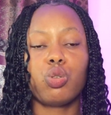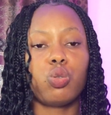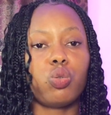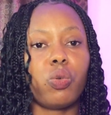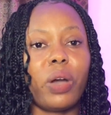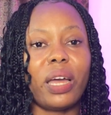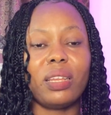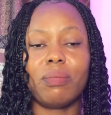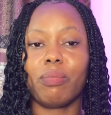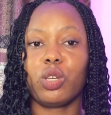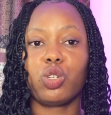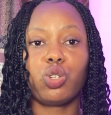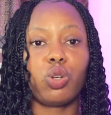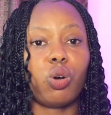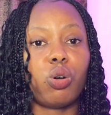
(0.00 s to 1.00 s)
to
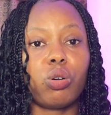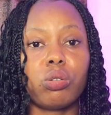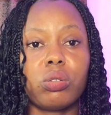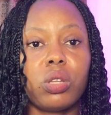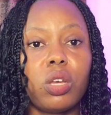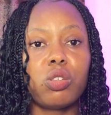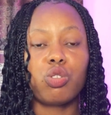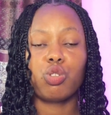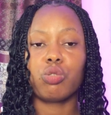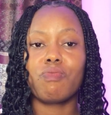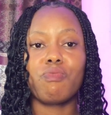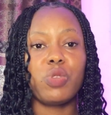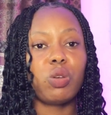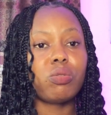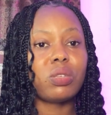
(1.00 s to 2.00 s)
animation to
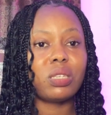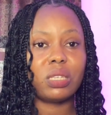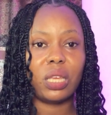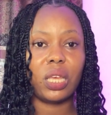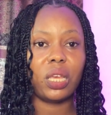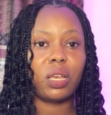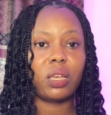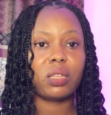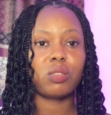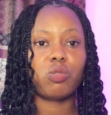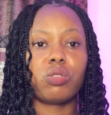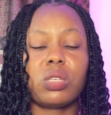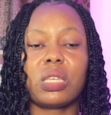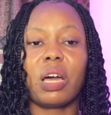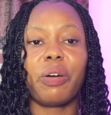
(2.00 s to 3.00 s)
music
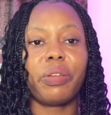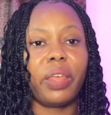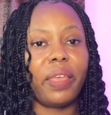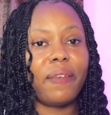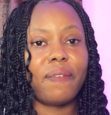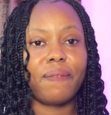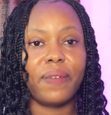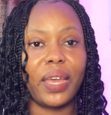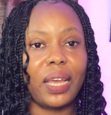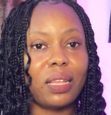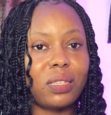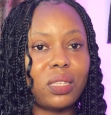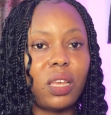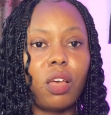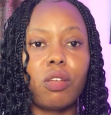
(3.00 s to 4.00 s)
to sound
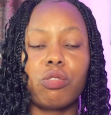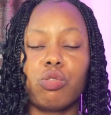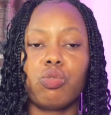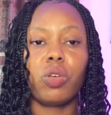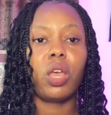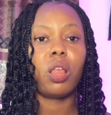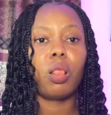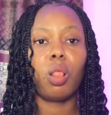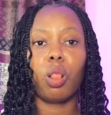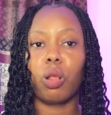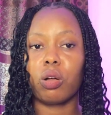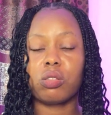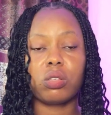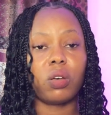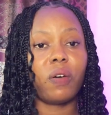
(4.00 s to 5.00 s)
effects to
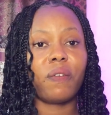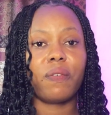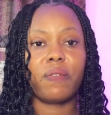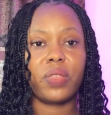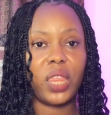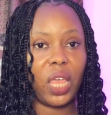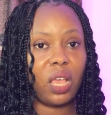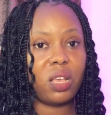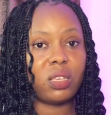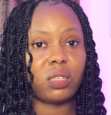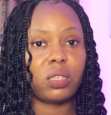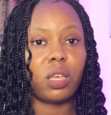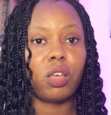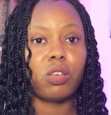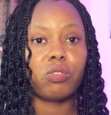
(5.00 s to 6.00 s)
lots of things.